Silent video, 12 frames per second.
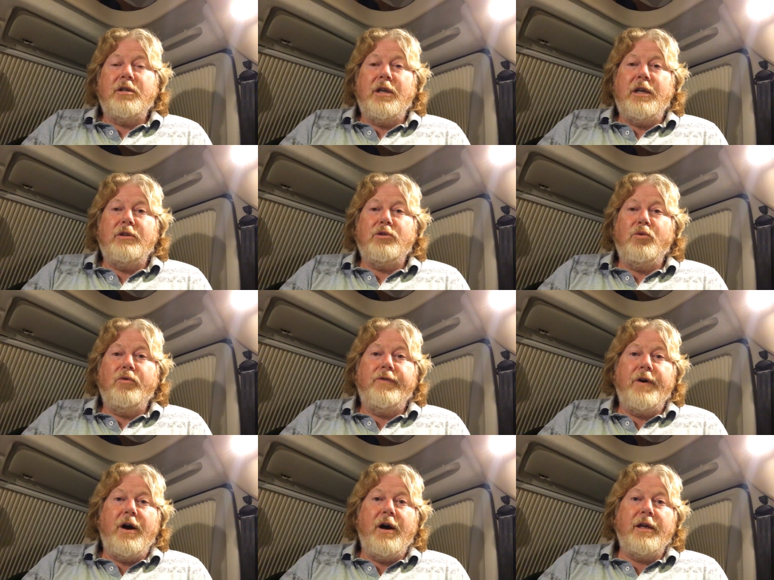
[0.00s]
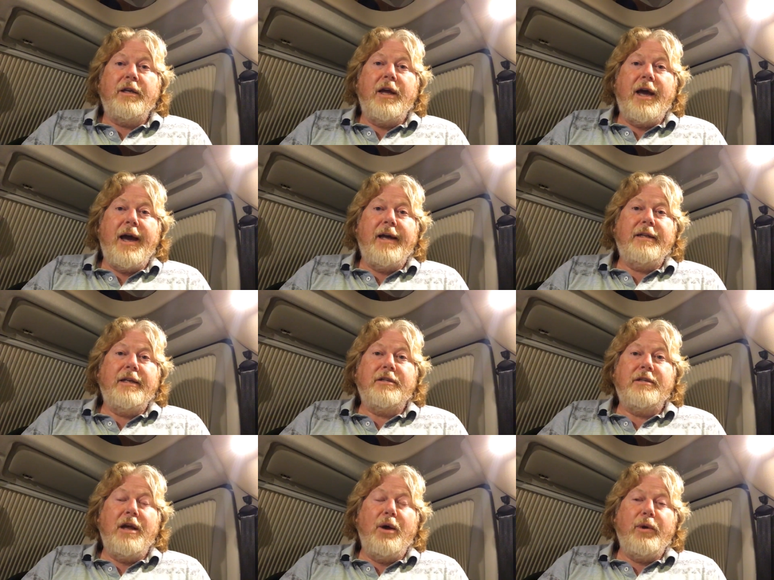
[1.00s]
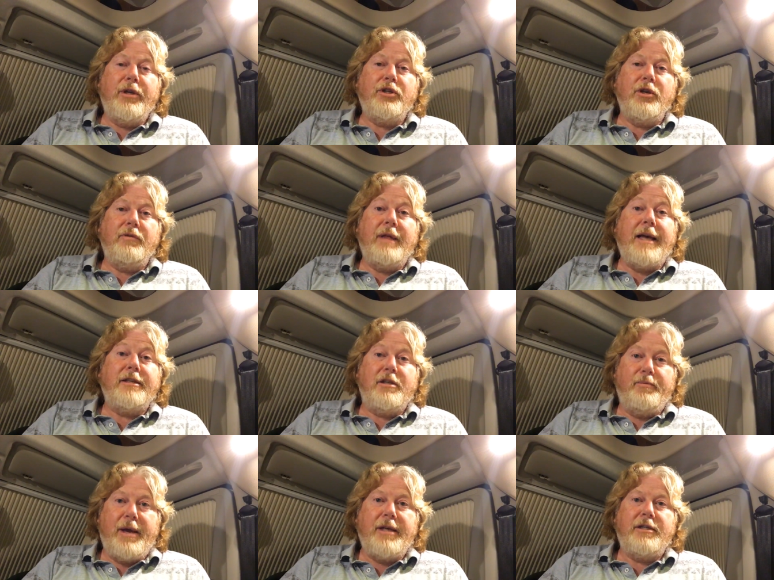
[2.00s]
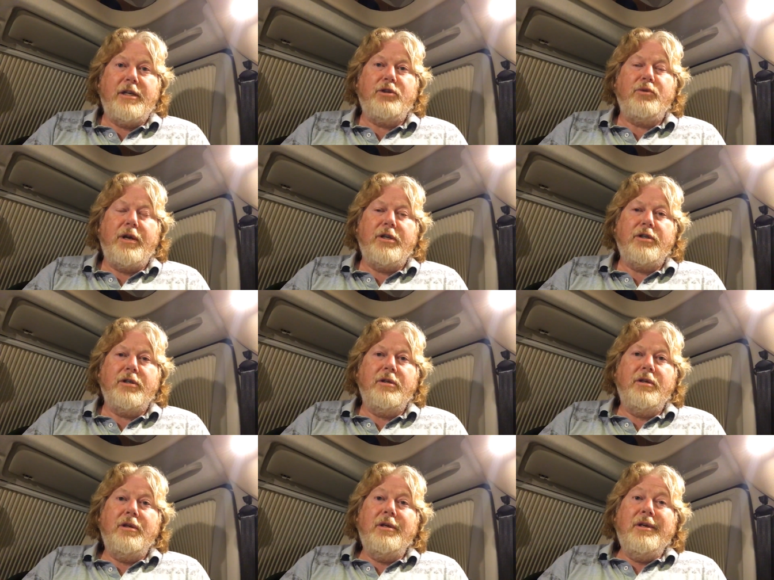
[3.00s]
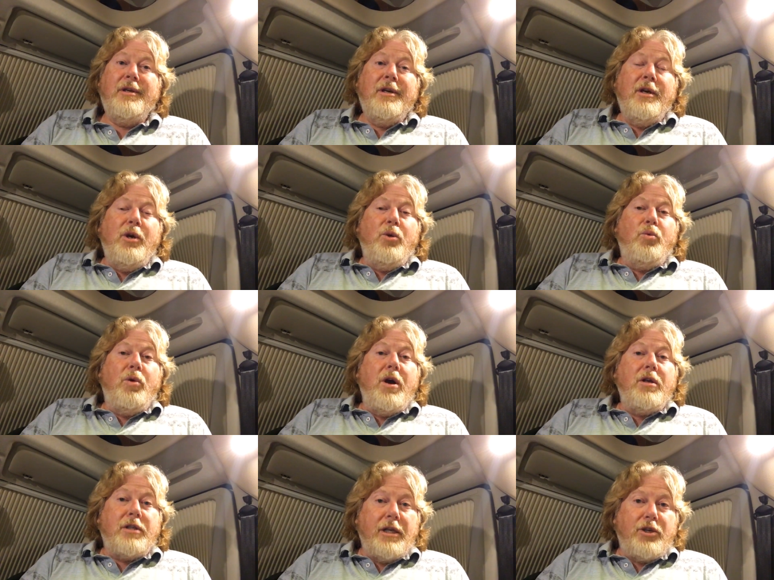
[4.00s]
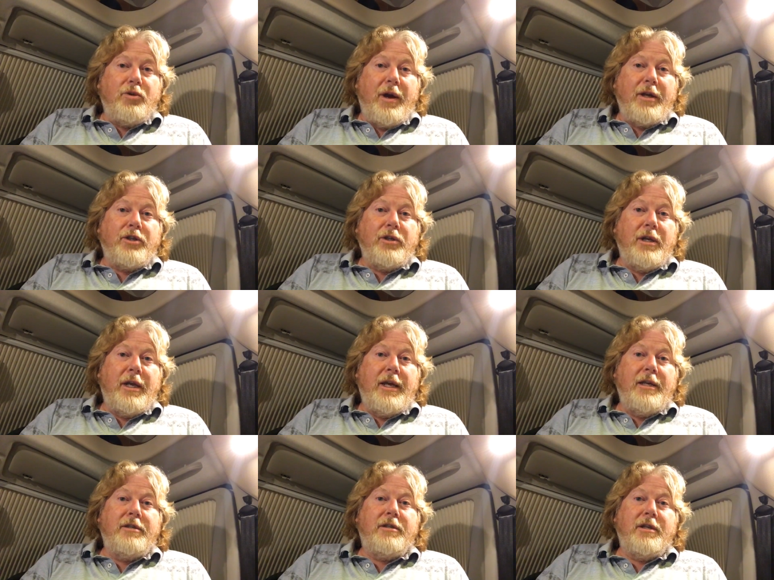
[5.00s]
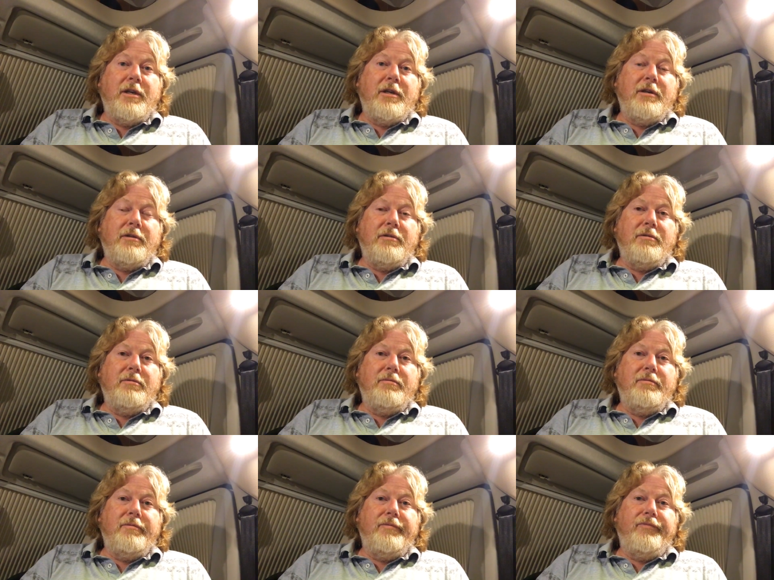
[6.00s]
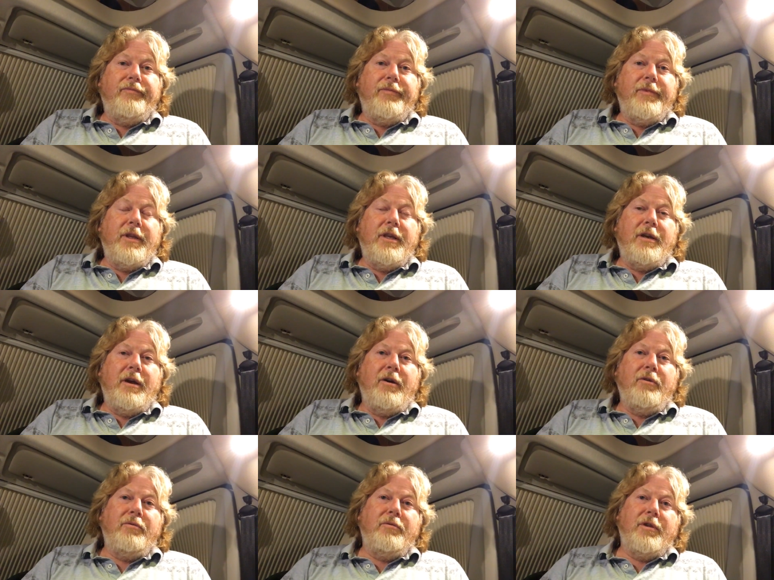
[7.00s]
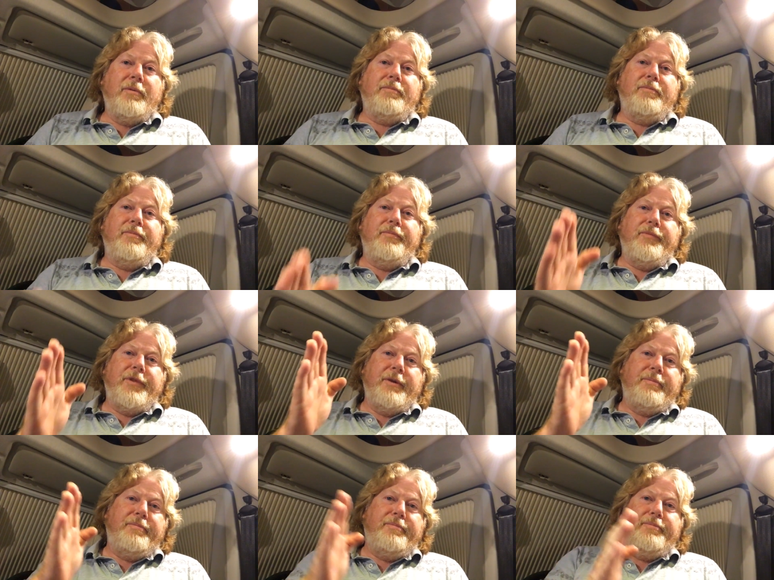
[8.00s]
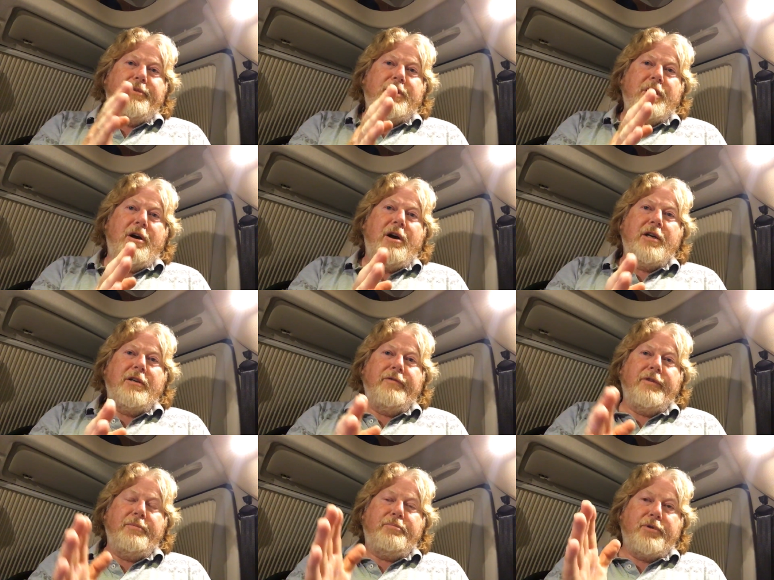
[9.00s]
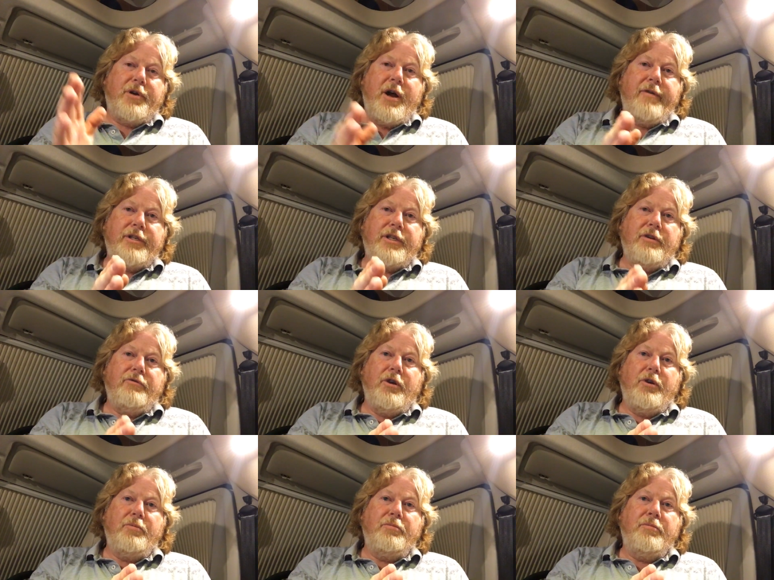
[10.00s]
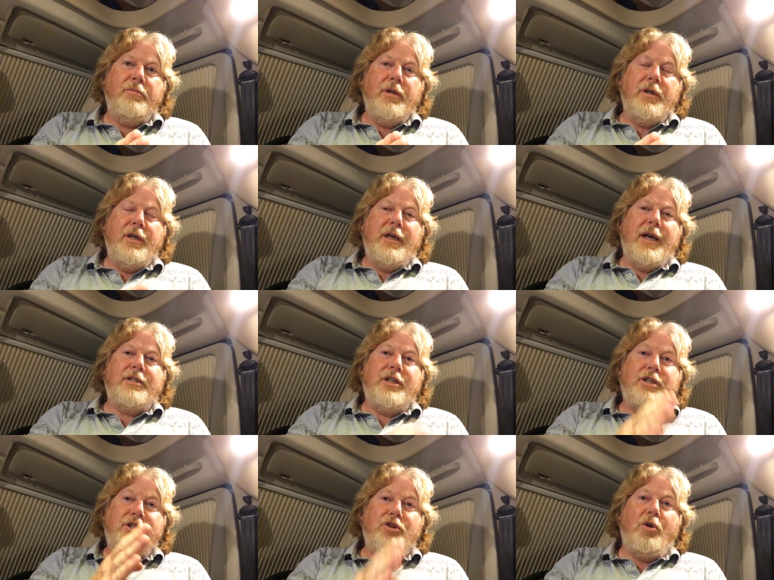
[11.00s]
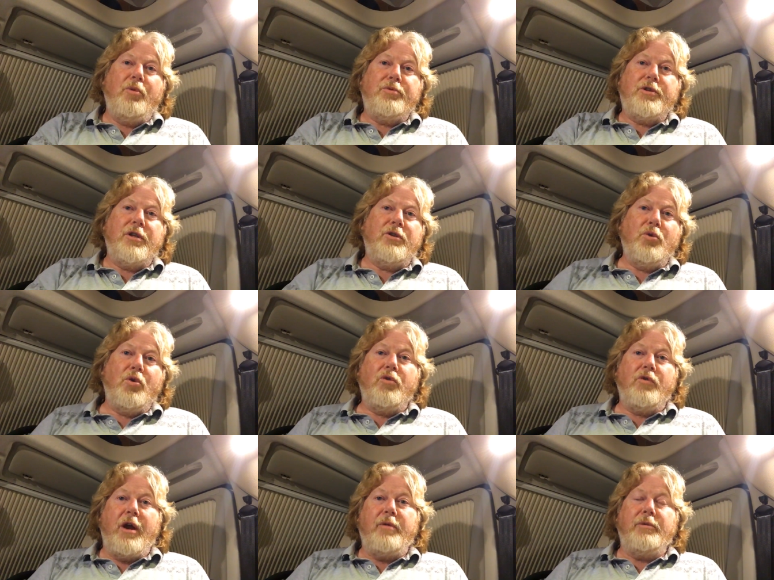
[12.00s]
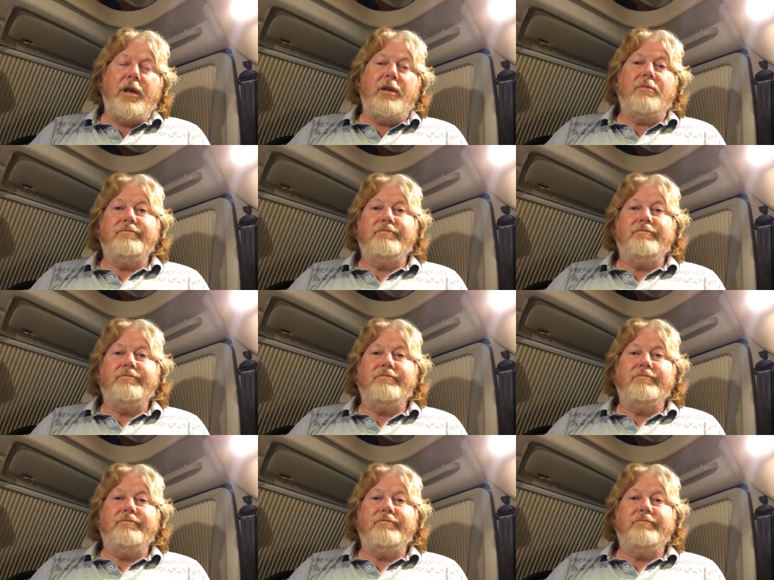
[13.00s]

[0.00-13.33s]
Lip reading: and it's all fine, and there's no issue. That's the best situation. Worst situation is that, you know, the side of the privacy room actually stops the door opening.